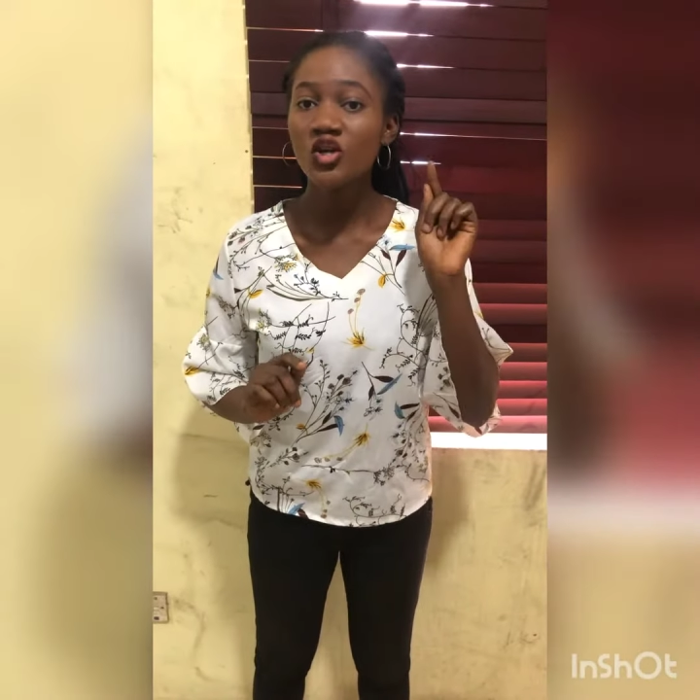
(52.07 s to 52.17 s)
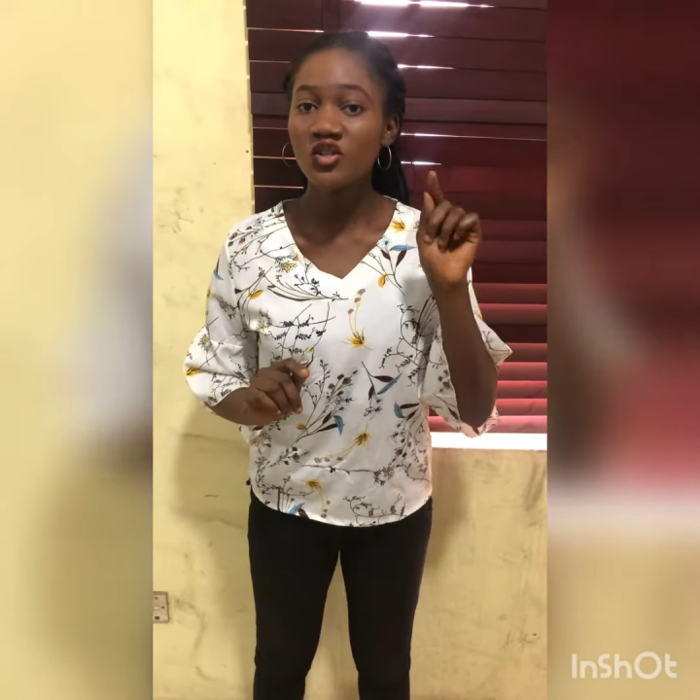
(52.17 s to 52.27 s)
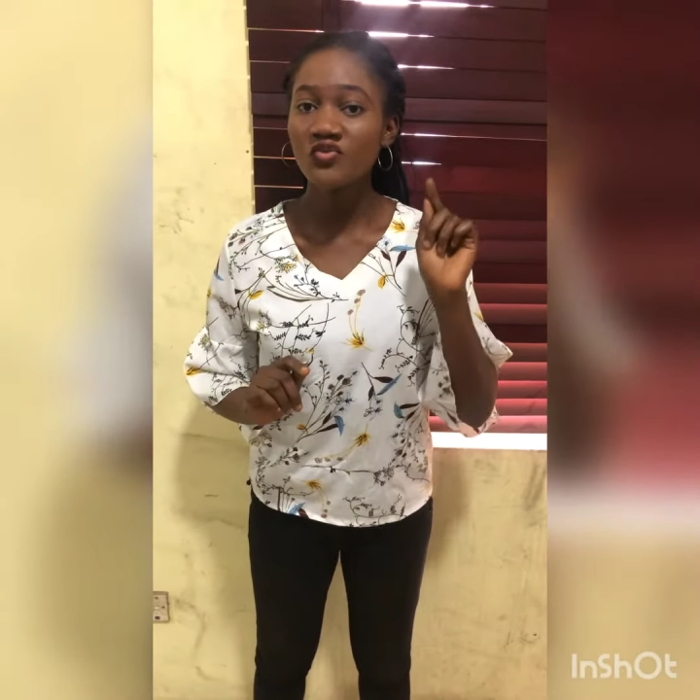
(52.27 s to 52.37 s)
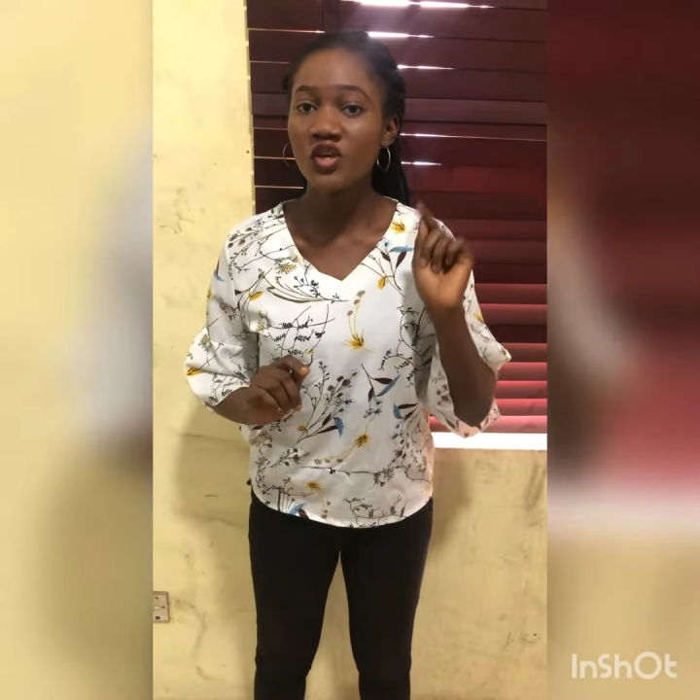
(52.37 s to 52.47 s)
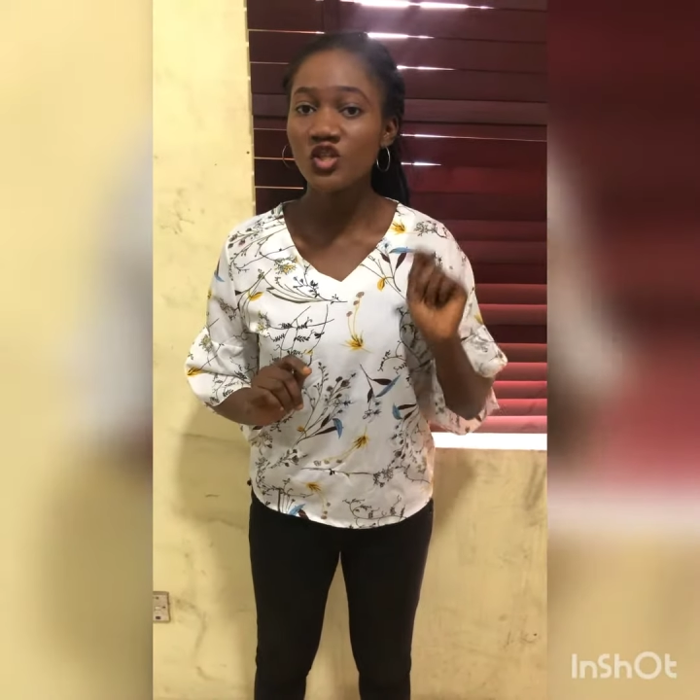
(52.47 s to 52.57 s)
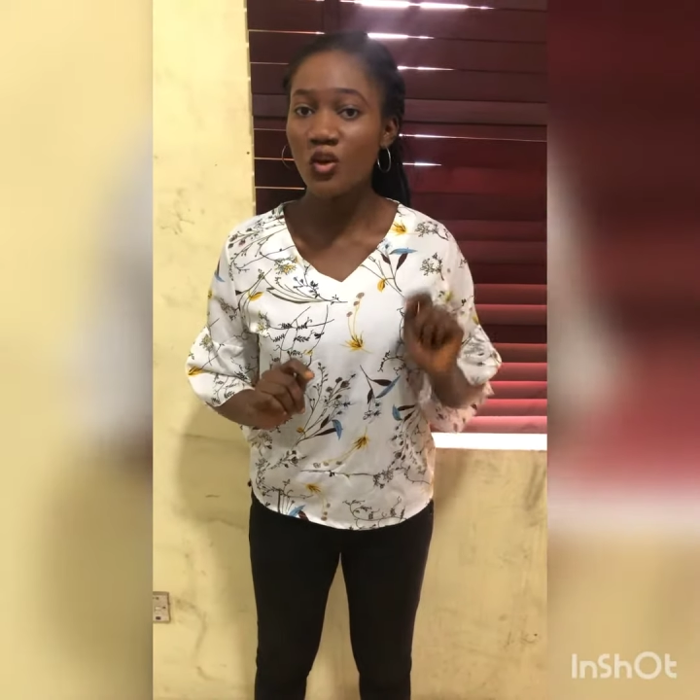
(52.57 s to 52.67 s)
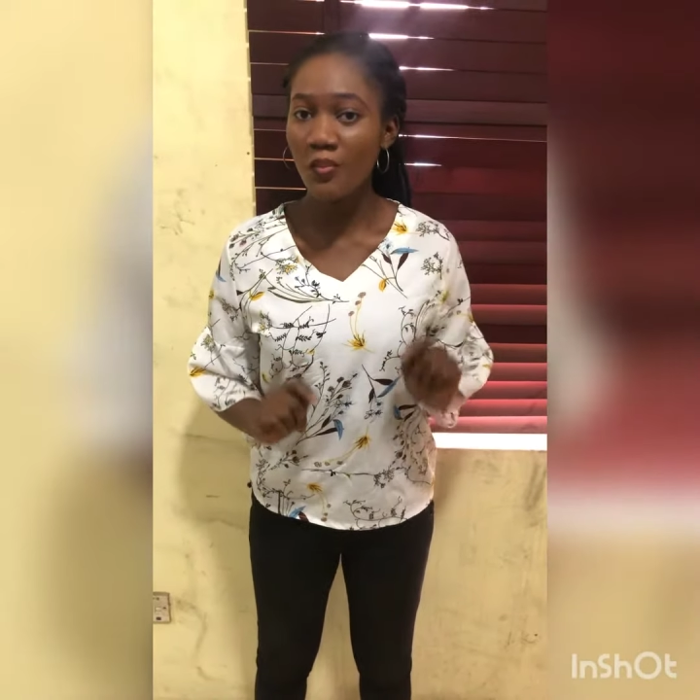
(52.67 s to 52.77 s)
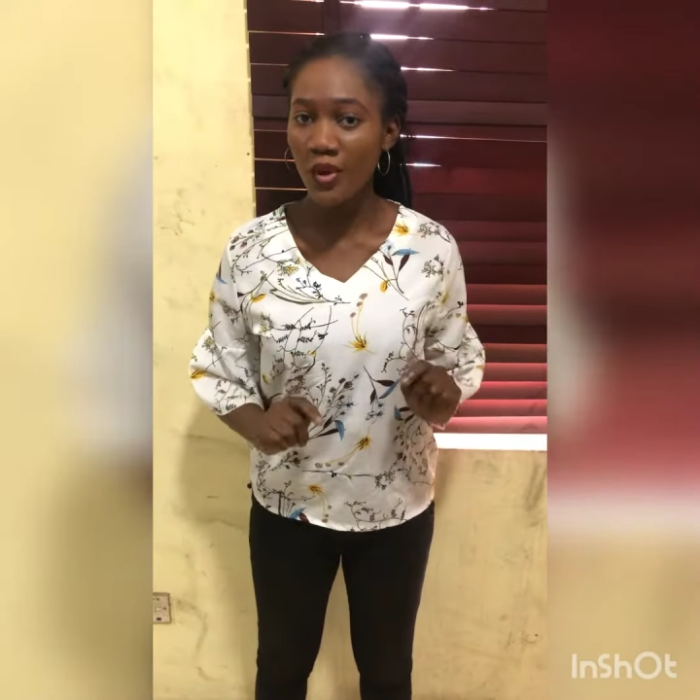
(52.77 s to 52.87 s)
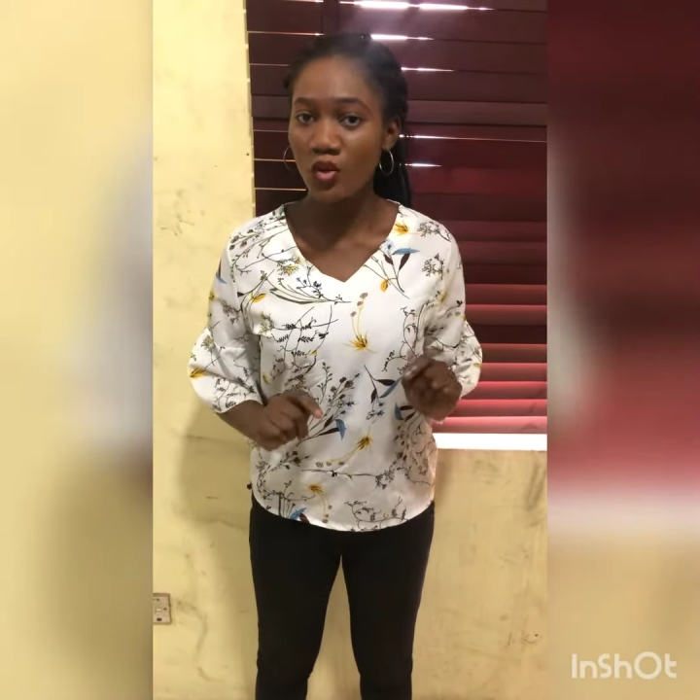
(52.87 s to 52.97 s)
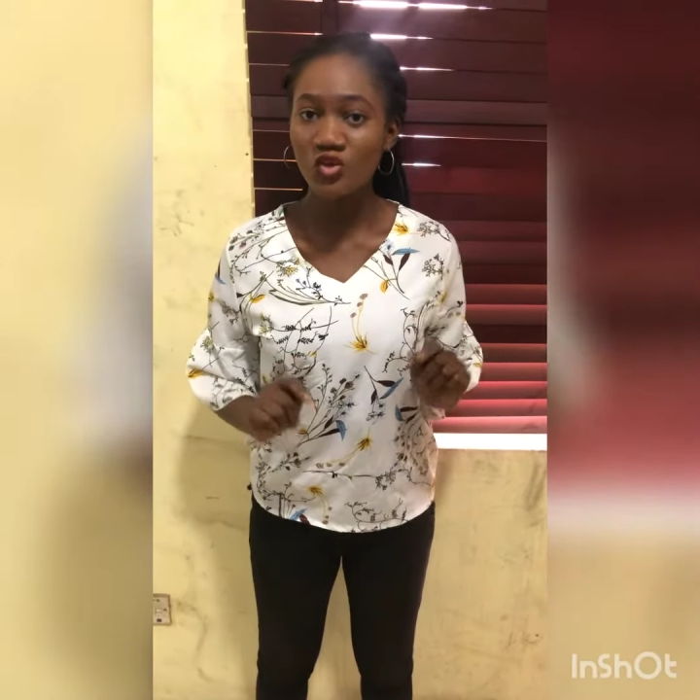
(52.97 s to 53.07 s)
notification
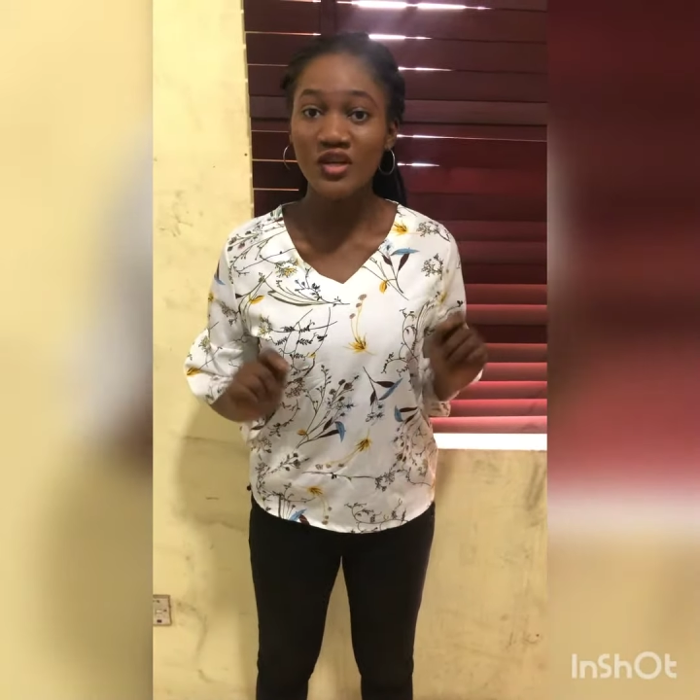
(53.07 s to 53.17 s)
bell to